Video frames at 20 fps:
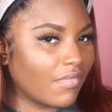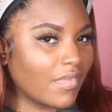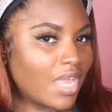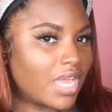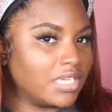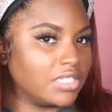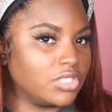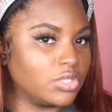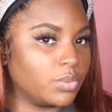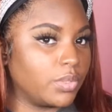
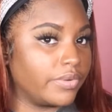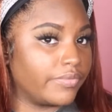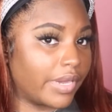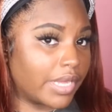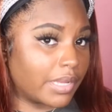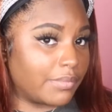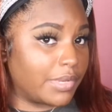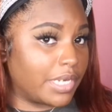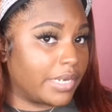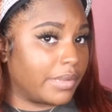just wouldn't
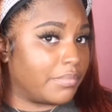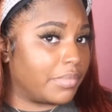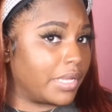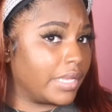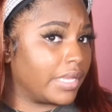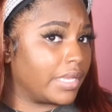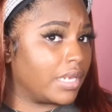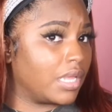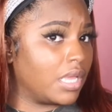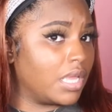recommend it.
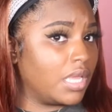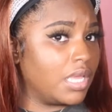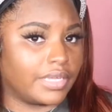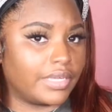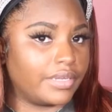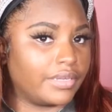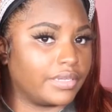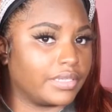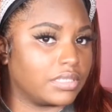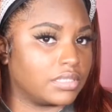But the
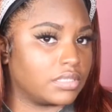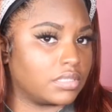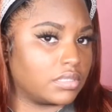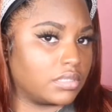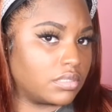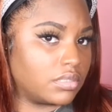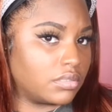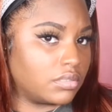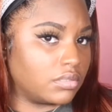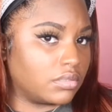hair is
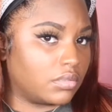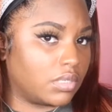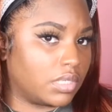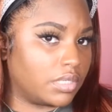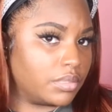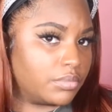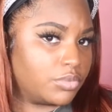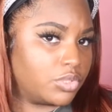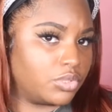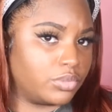
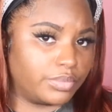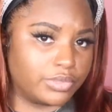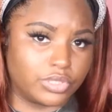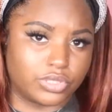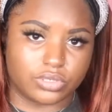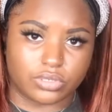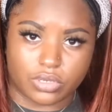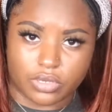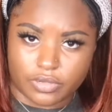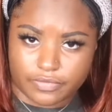still super
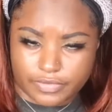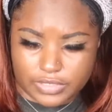soft.